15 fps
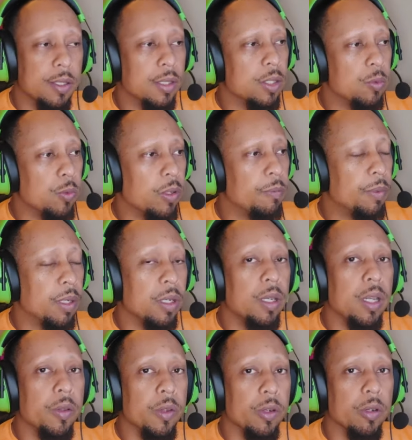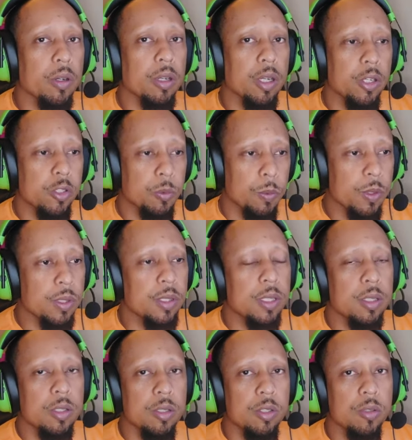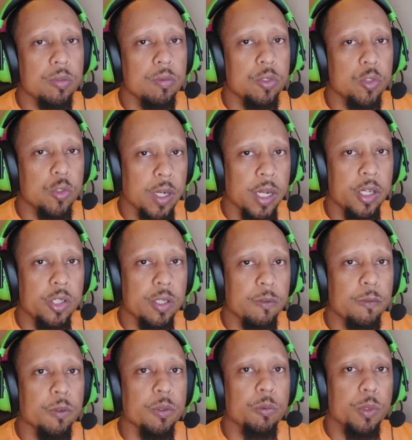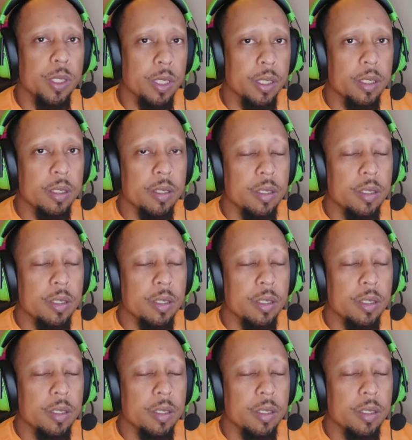this would have been another 100% strategy for the week.